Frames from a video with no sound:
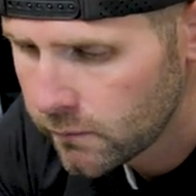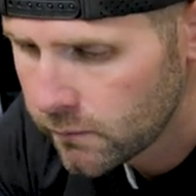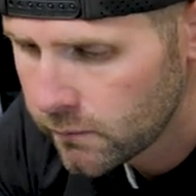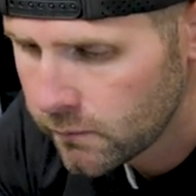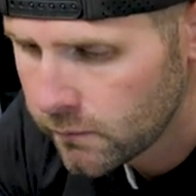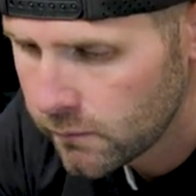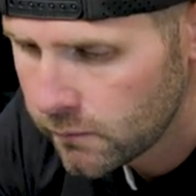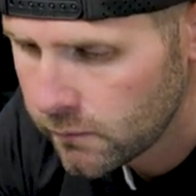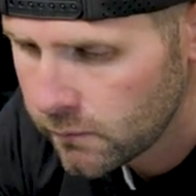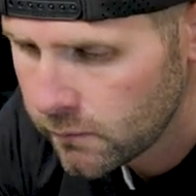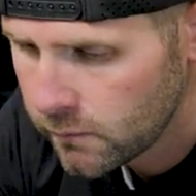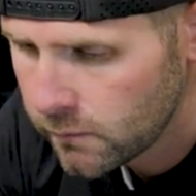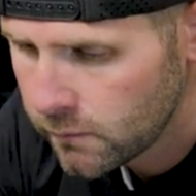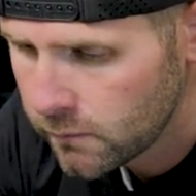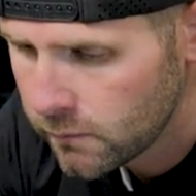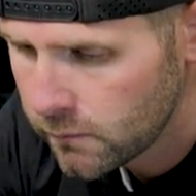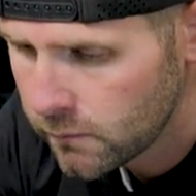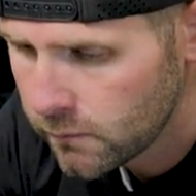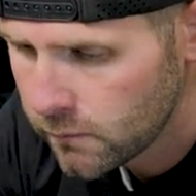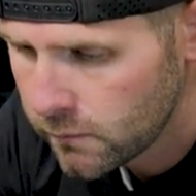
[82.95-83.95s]

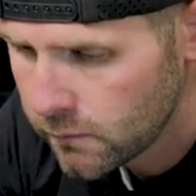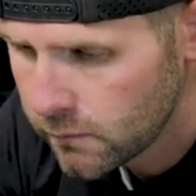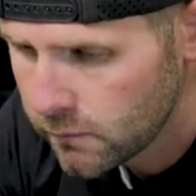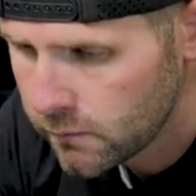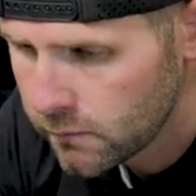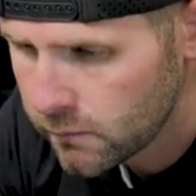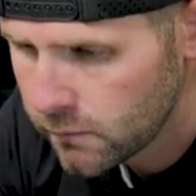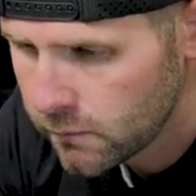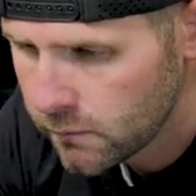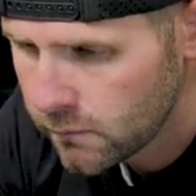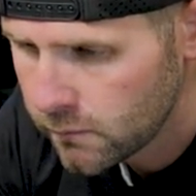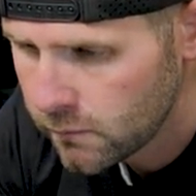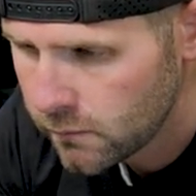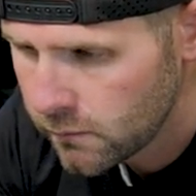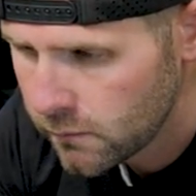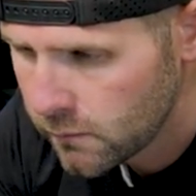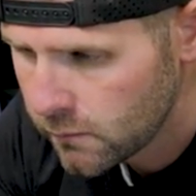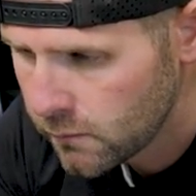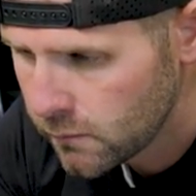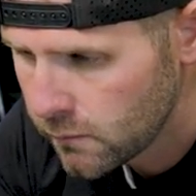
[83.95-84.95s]

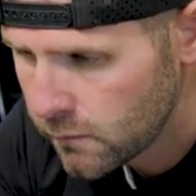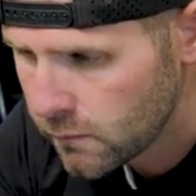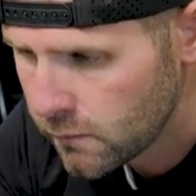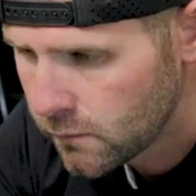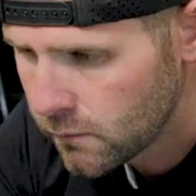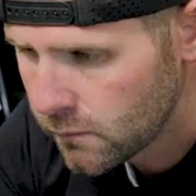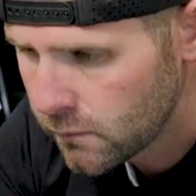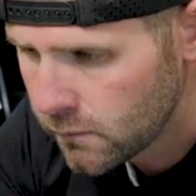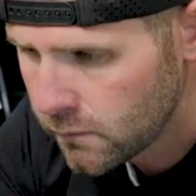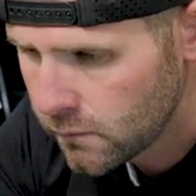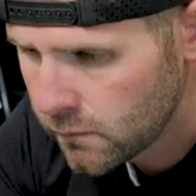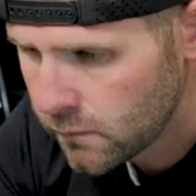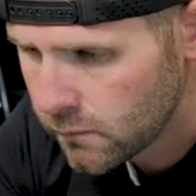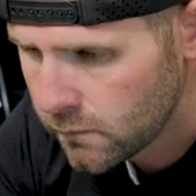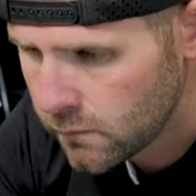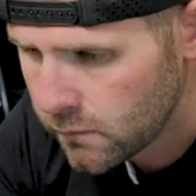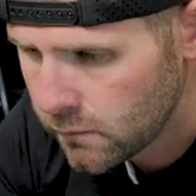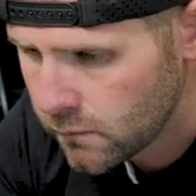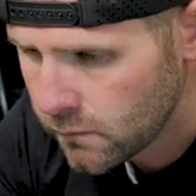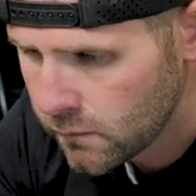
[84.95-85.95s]

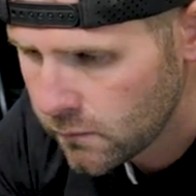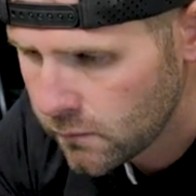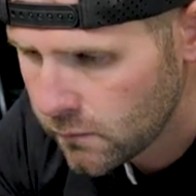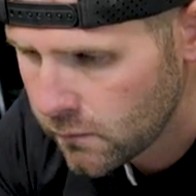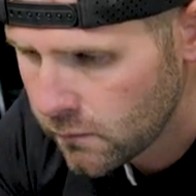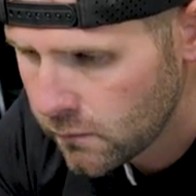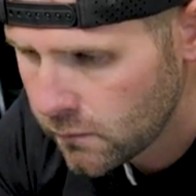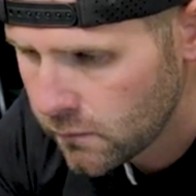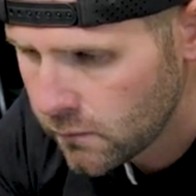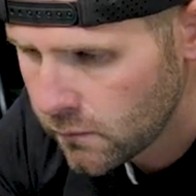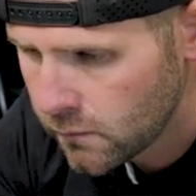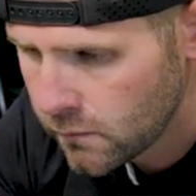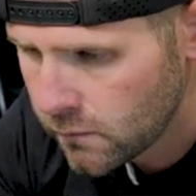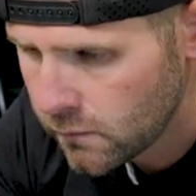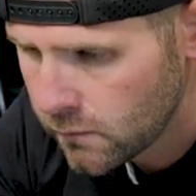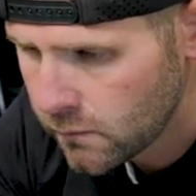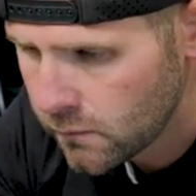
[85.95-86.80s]
Nothing is said.